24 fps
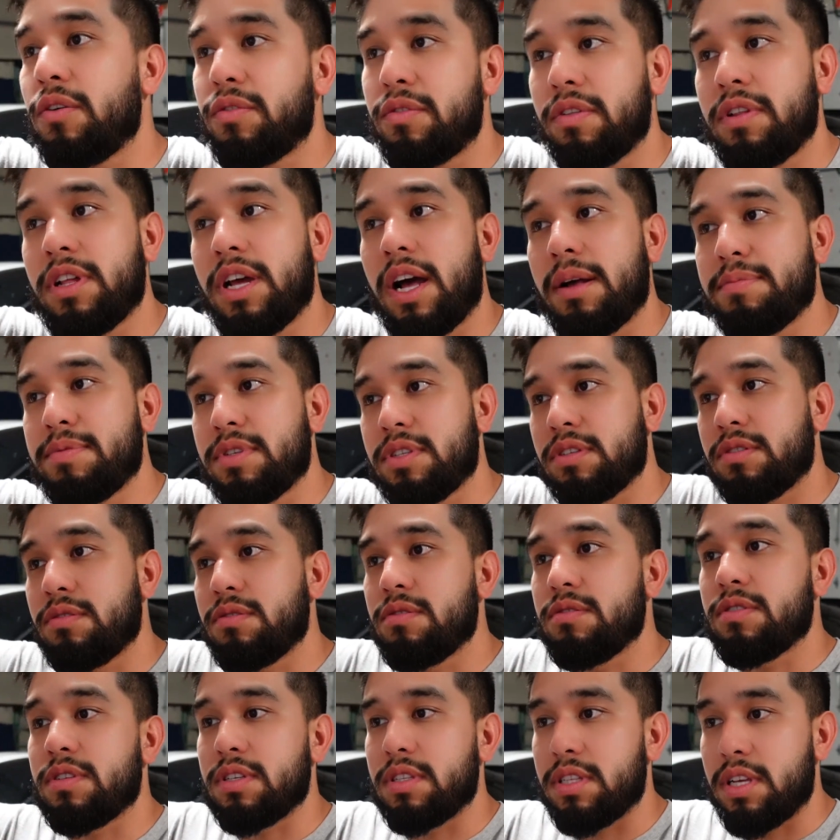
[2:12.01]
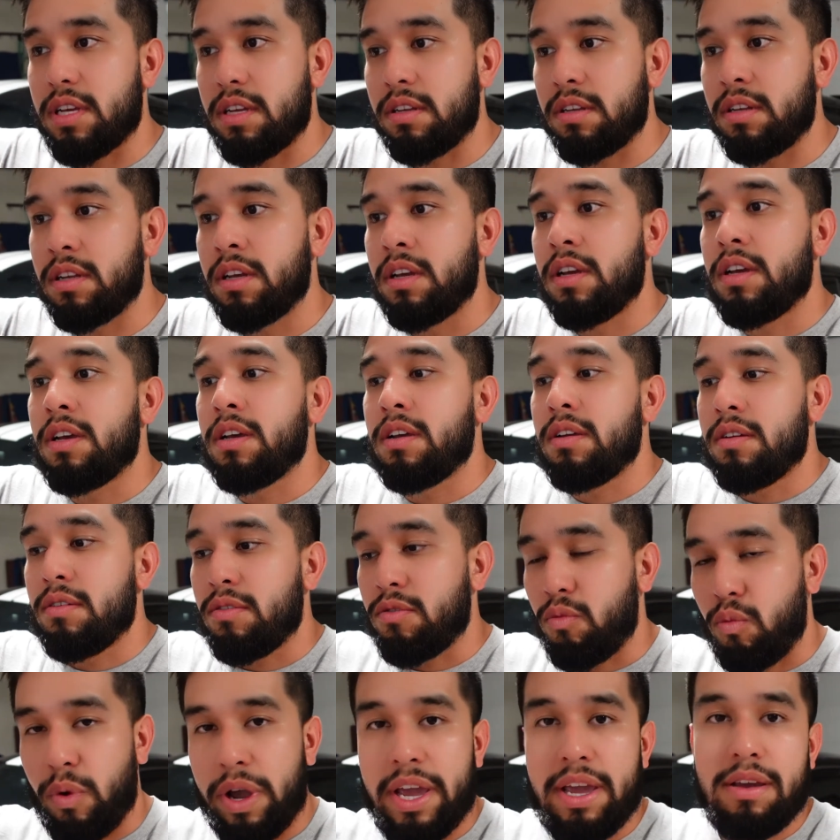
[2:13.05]
through the obstacles and then
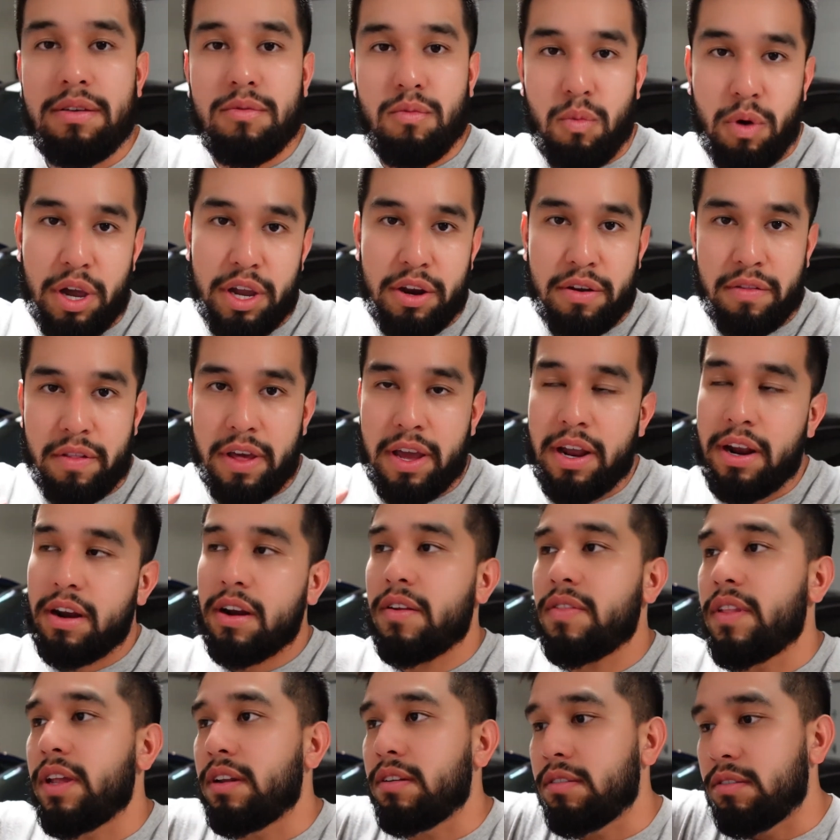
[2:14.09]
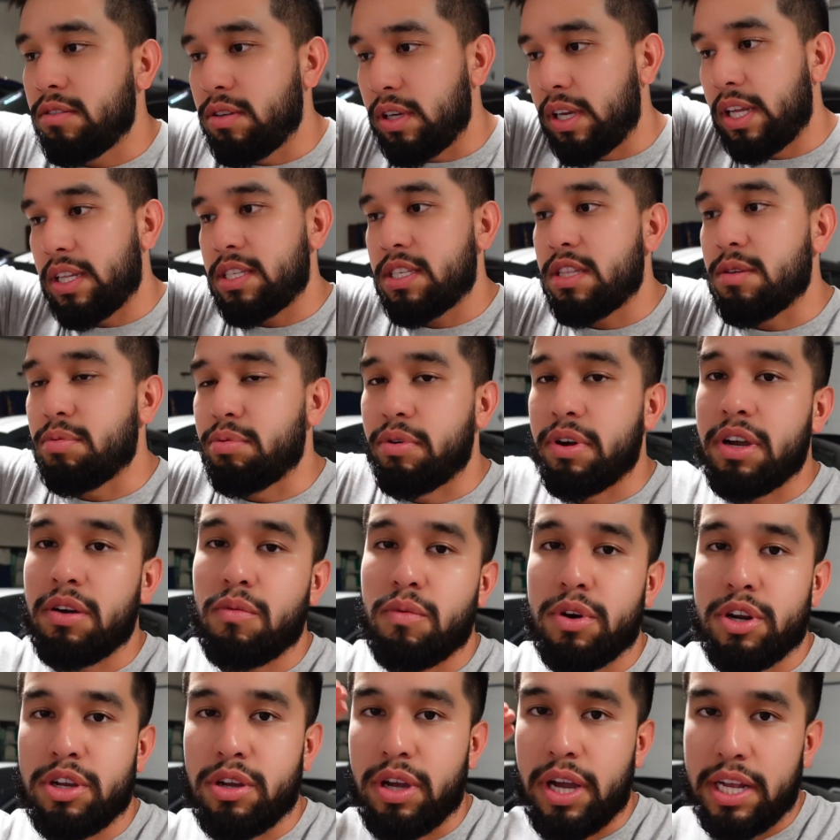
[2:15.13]
wait while you're there, and then you get to the point
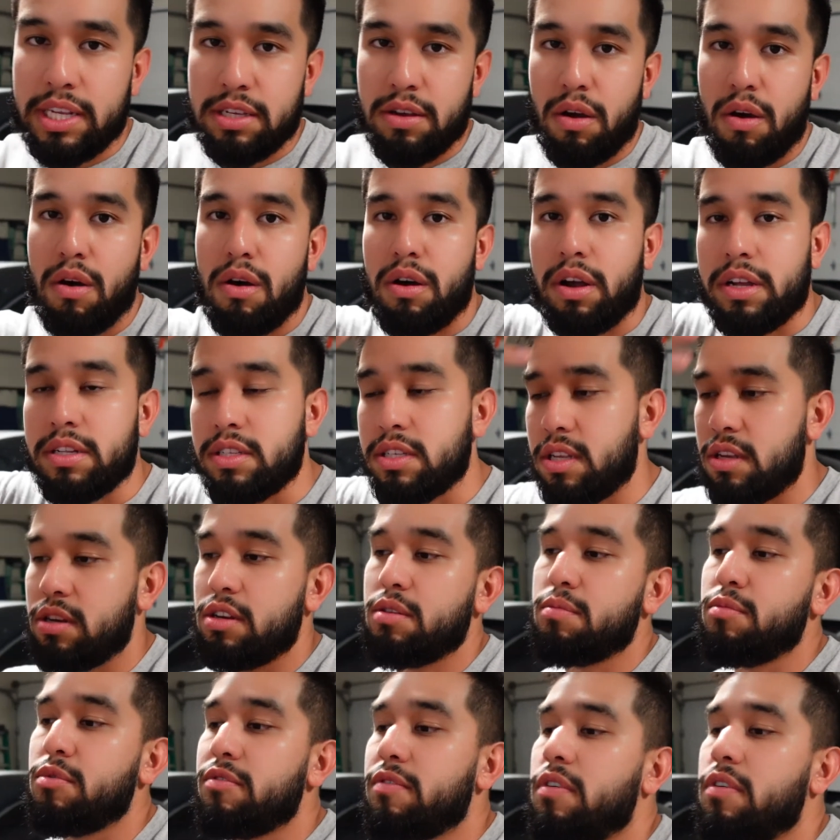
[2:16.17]
where you guys all continue to move